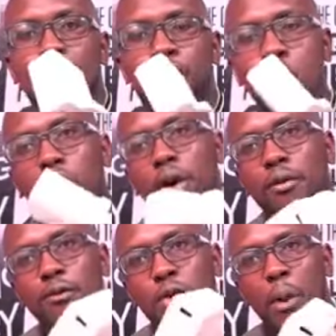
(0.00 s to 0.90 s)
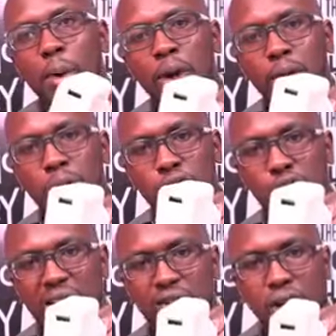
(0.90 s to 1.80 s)
VOOC 4.0
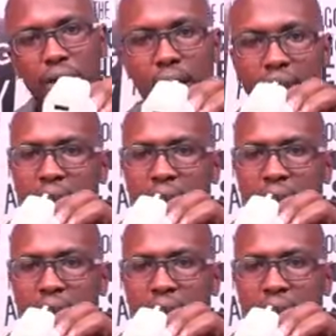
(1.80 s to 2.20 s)
charger.